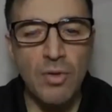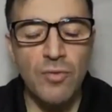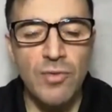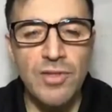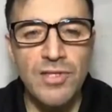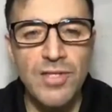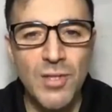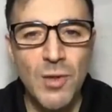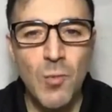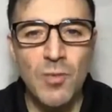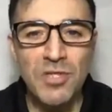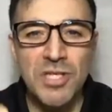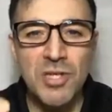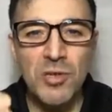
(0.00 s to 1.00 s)
Francisco,
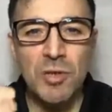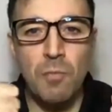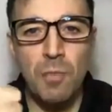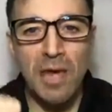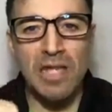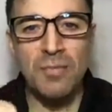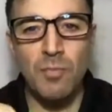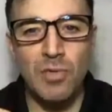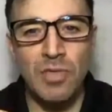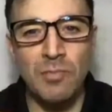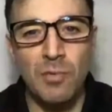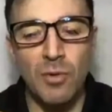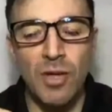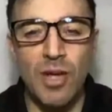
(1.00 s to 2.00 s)
wishing you the best
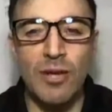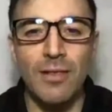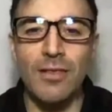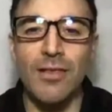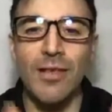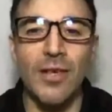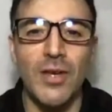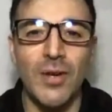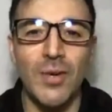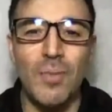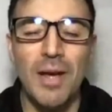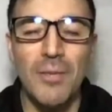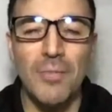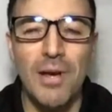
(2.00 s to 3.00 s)
possible health. Take care,
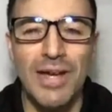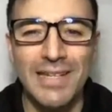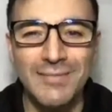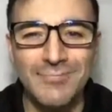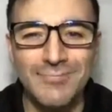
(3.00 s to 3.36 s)
bye-bye.